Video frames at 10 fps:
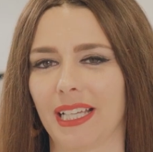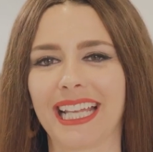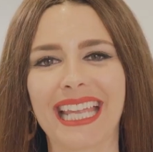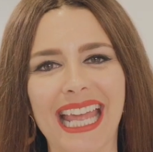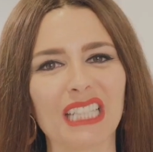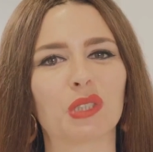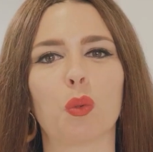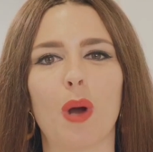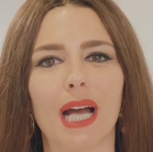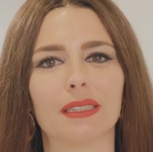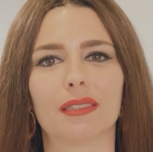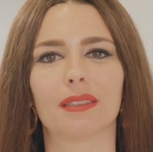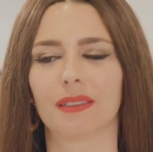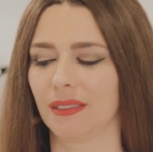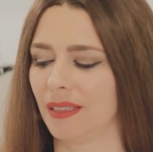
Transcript: And guess what?